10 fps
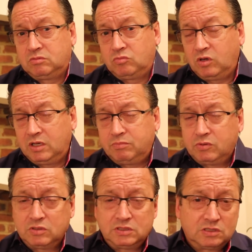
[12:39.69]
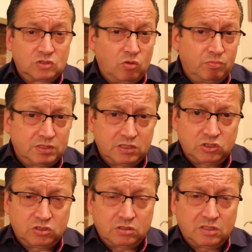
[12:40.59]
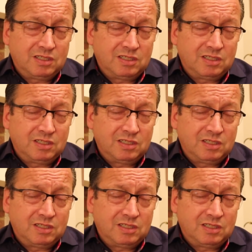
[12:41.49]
Why? Because it's competition.